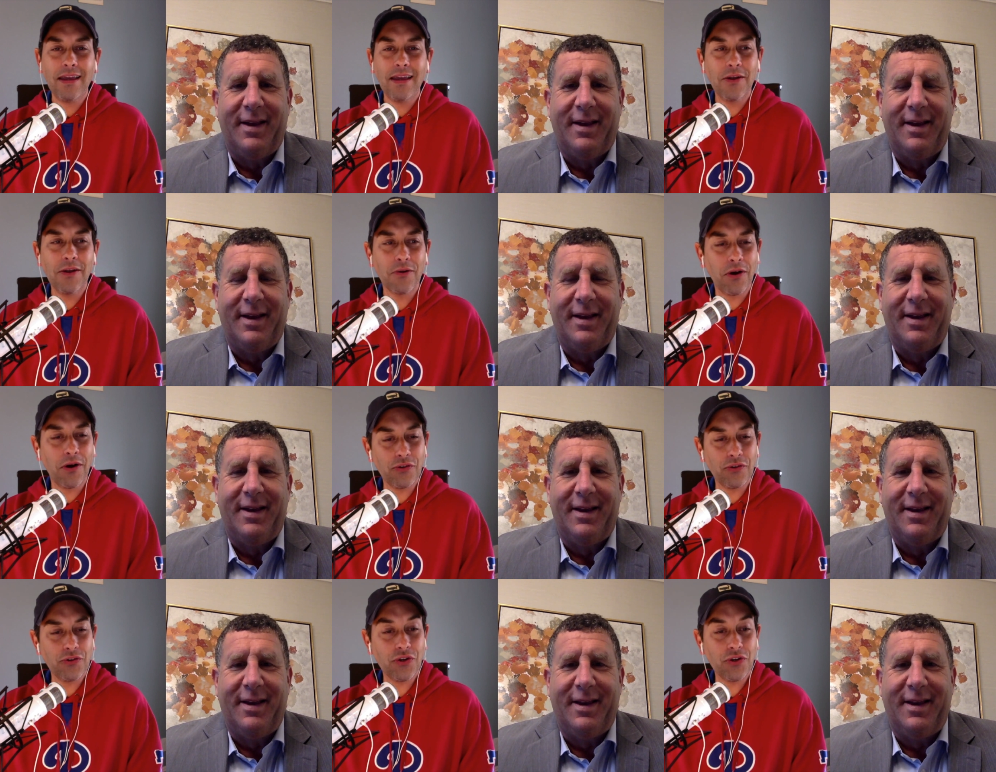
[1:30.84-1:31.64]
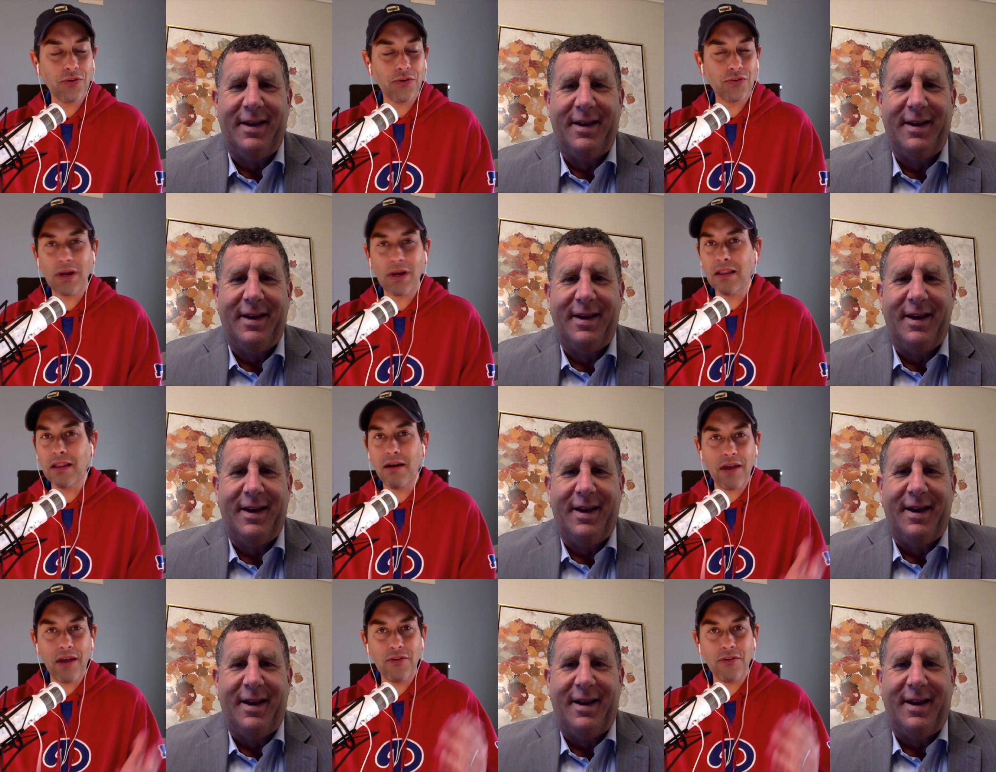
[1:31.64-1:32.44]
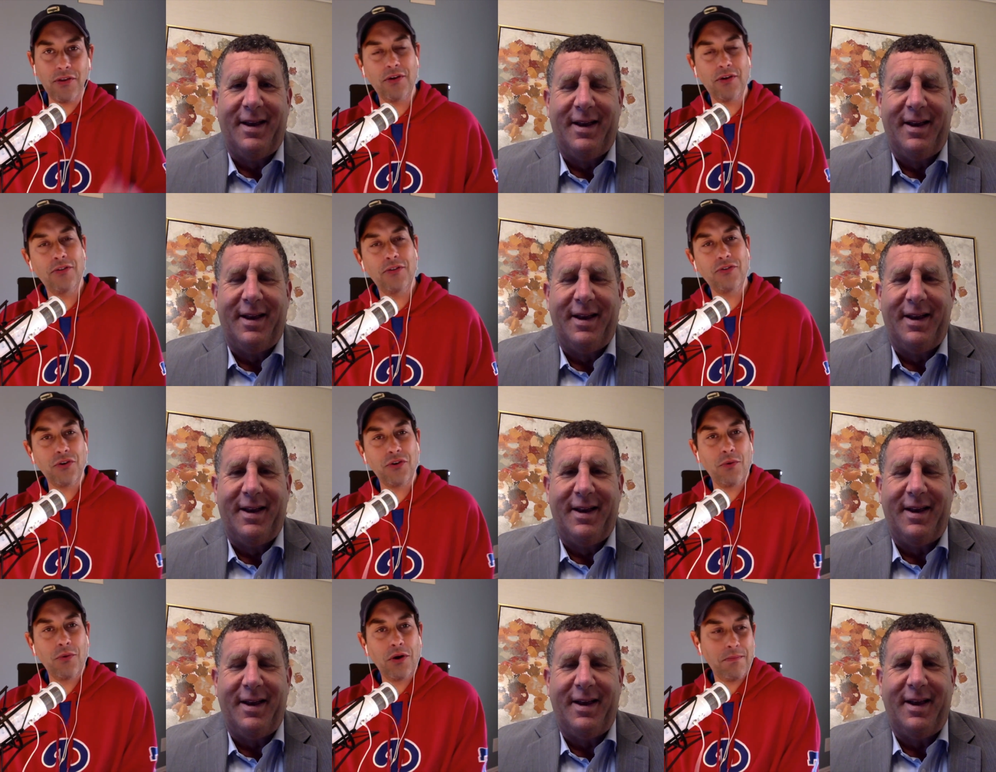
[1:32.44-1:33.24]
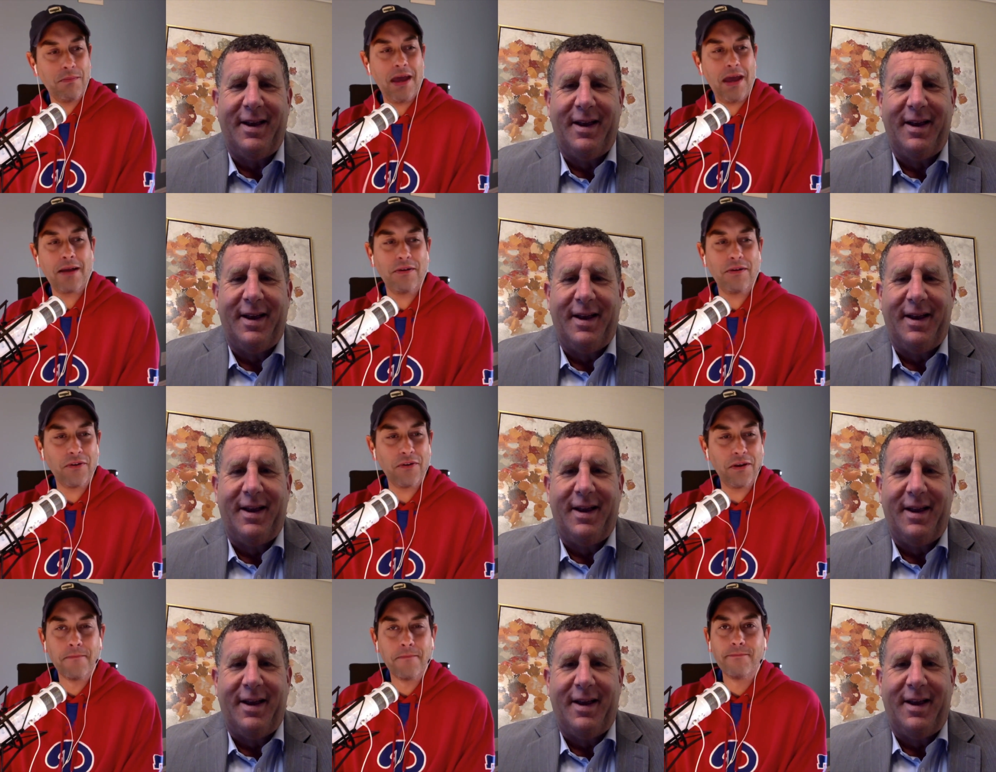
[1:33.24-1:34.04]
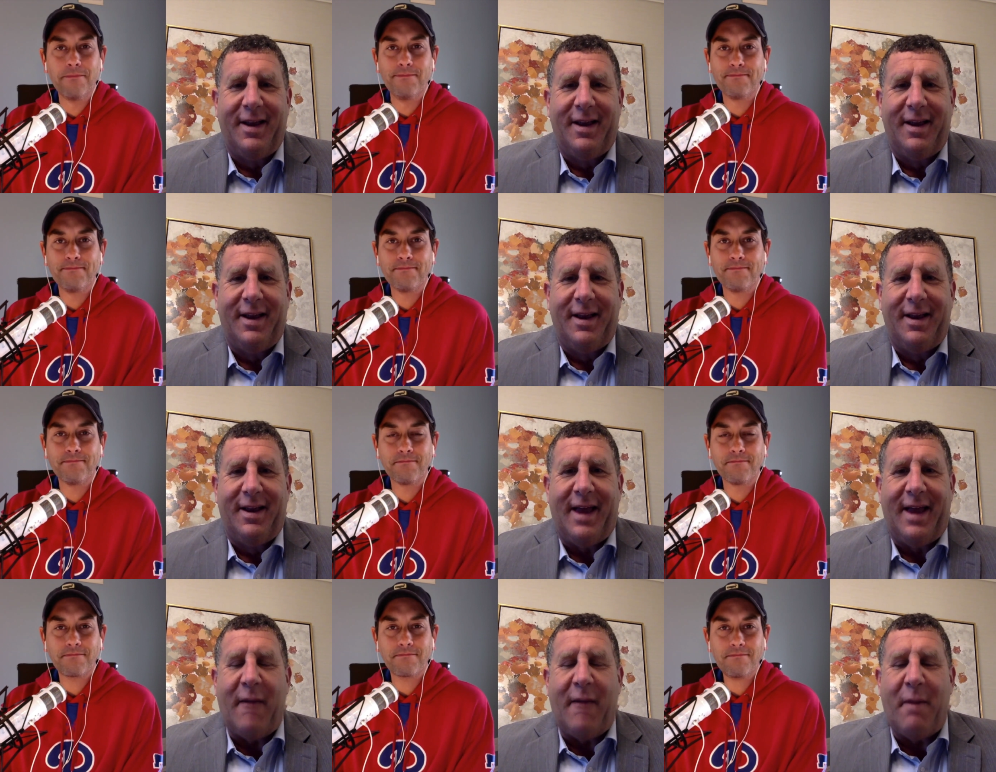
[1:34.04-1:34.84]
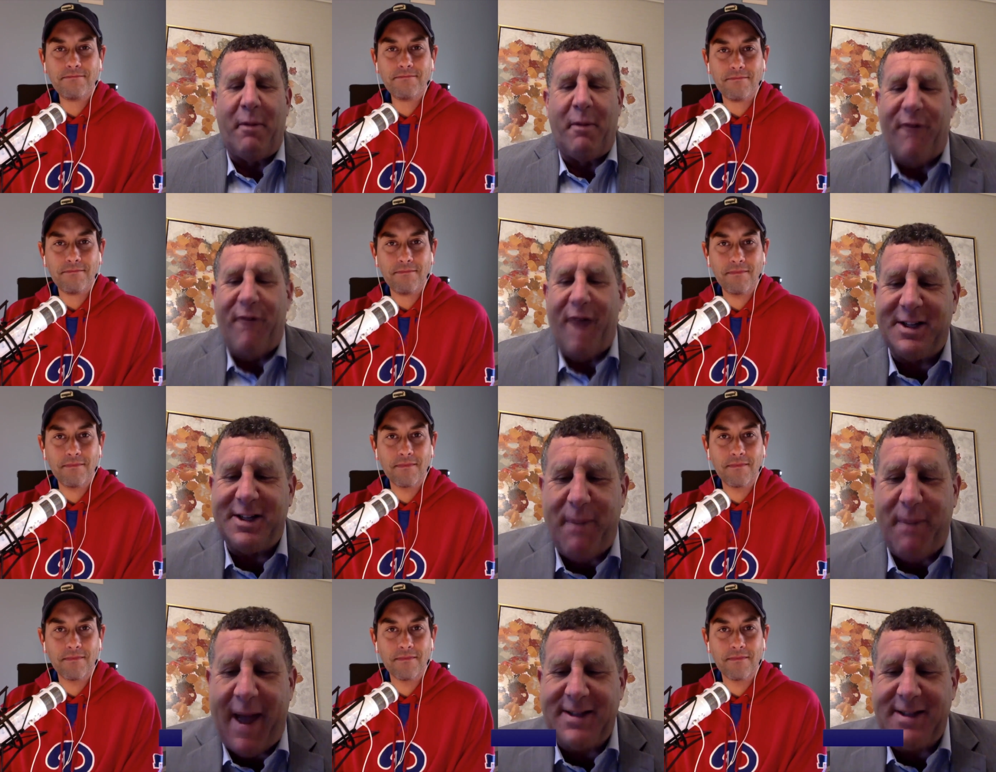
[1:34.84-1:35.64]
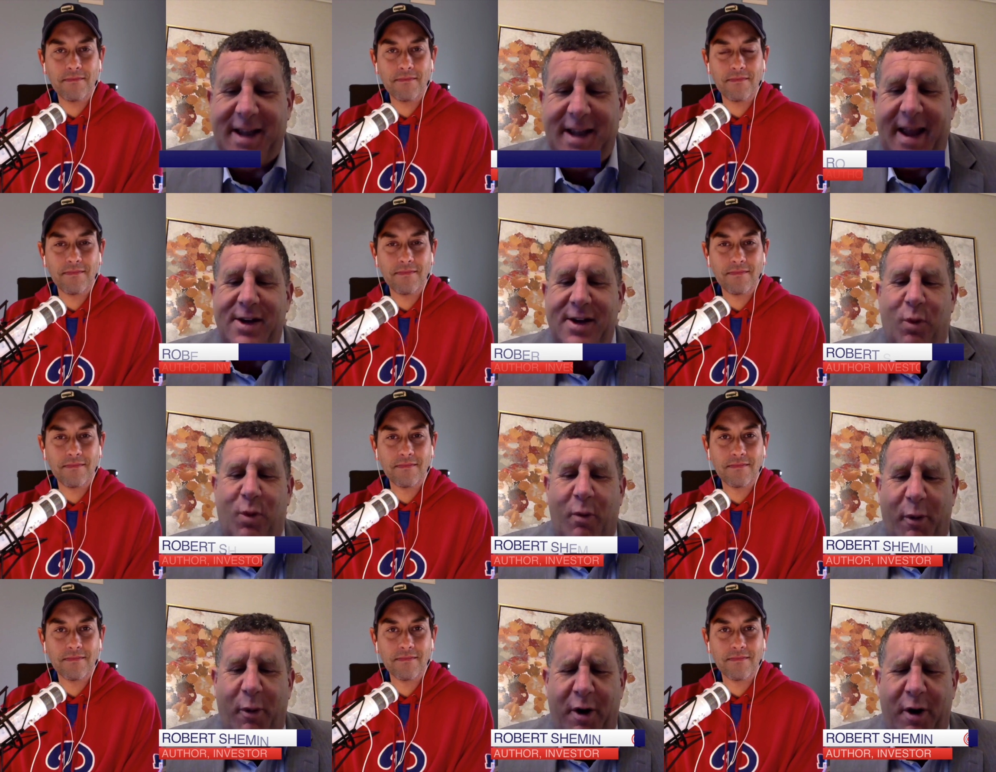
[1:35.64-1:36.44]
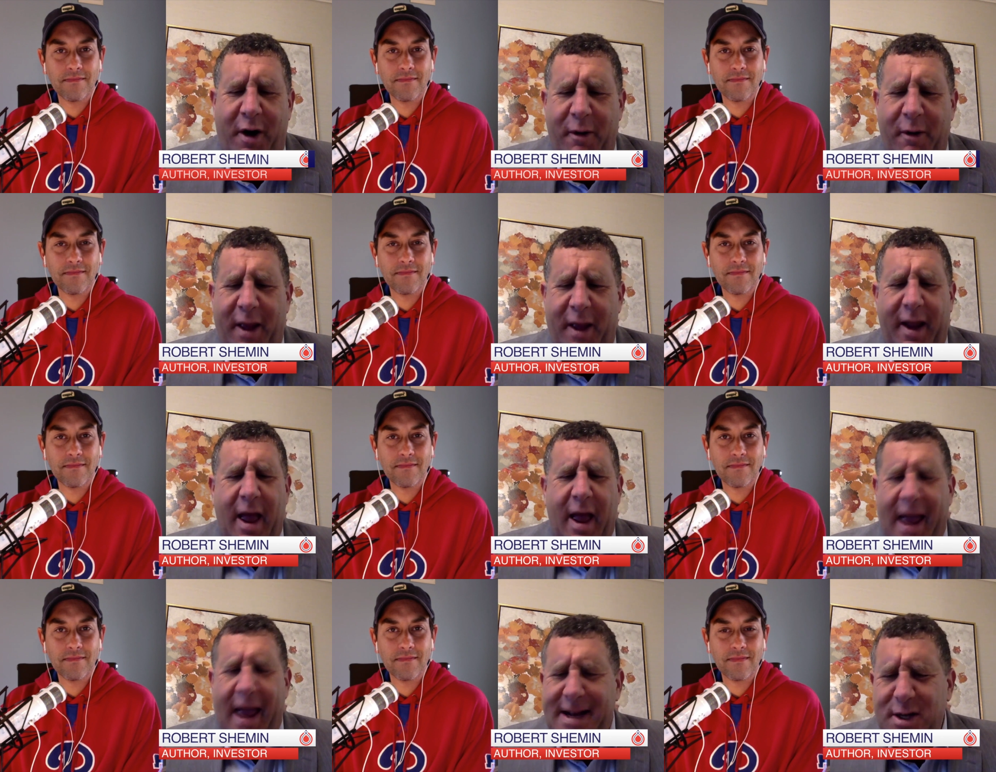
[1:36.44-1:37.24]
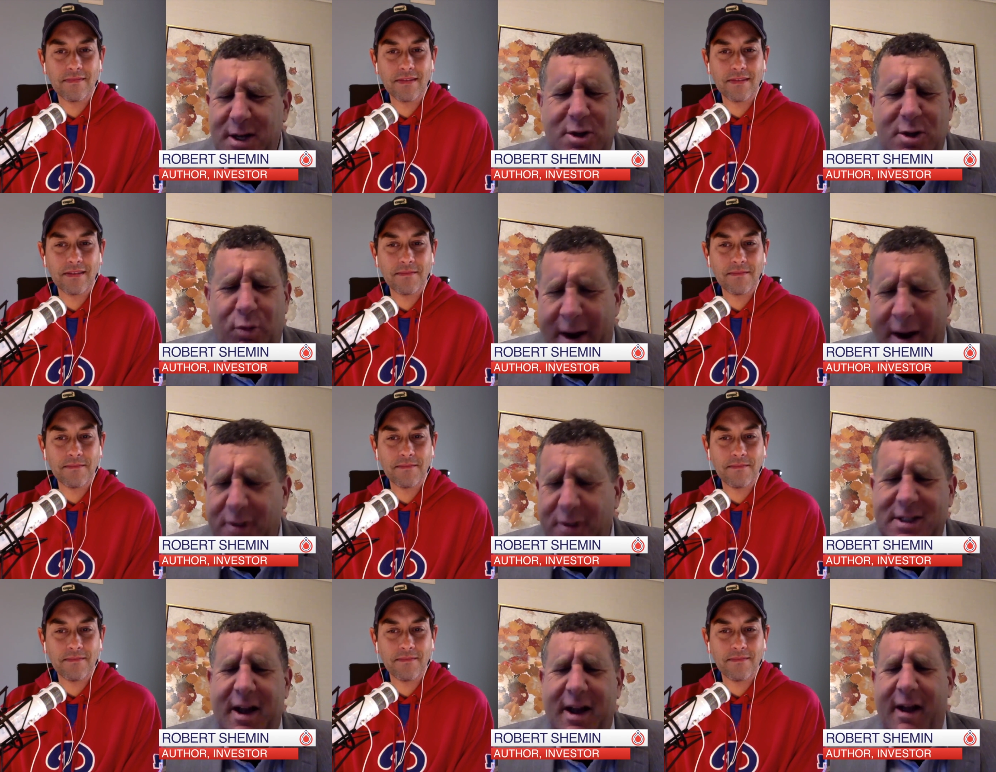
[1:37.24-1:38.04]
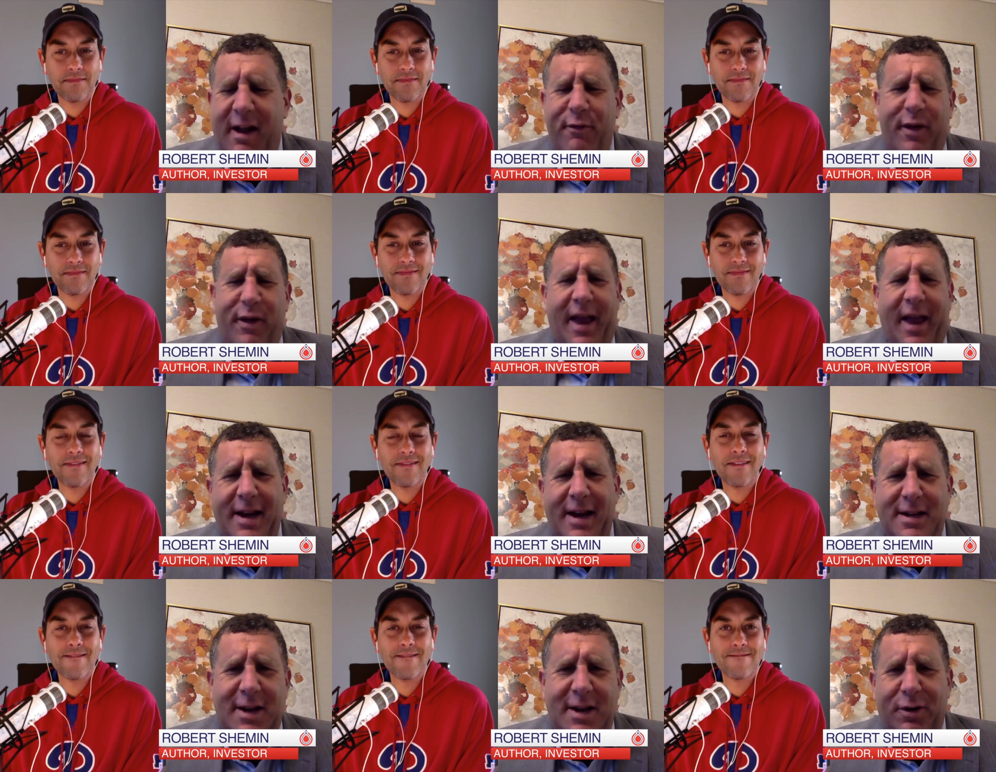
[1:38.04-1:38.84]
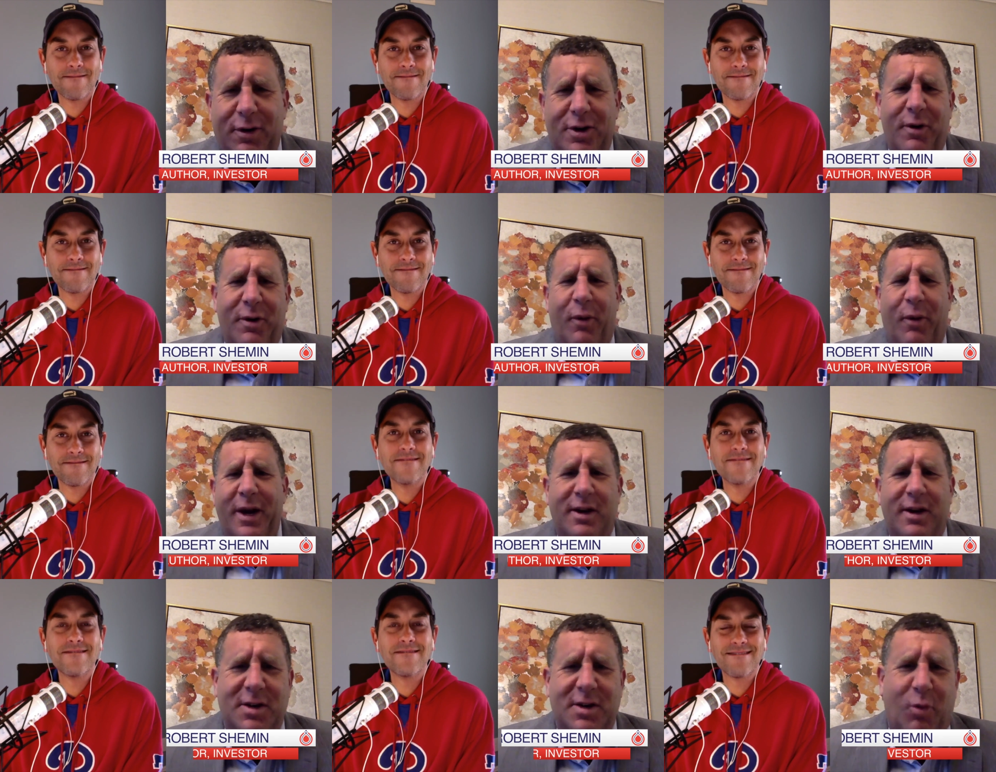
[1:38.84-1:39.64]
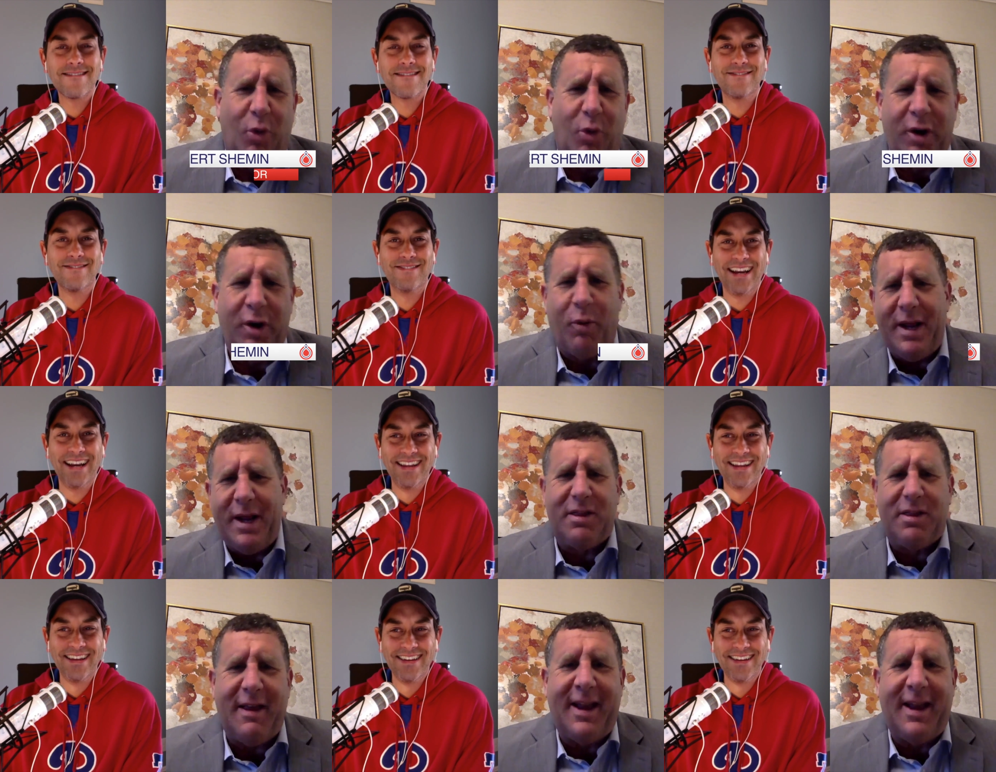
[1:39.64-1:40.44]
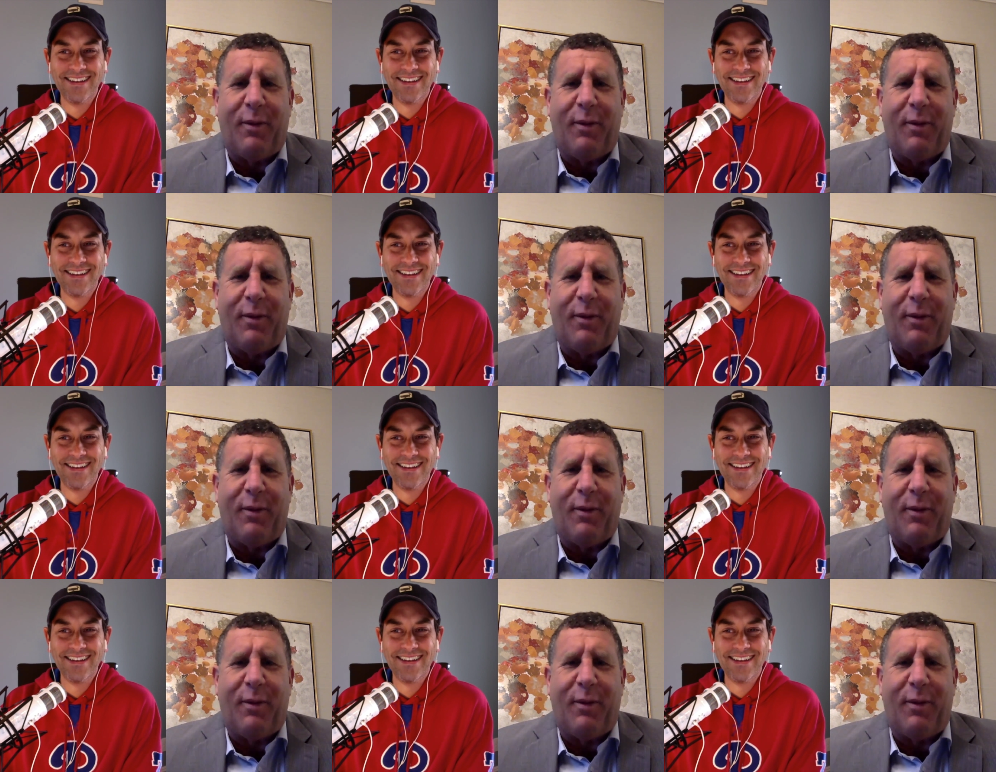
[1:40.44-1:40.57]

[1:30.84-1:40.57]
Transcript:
Speaker 1: here on the show. So I love having you on the show. Welcome back, my friend.
Speaker 2: And I remember Fox backstage when we weren't on air, like, hey, so this rental stuff, I got a deal doing. What do you, does it work? What do you think?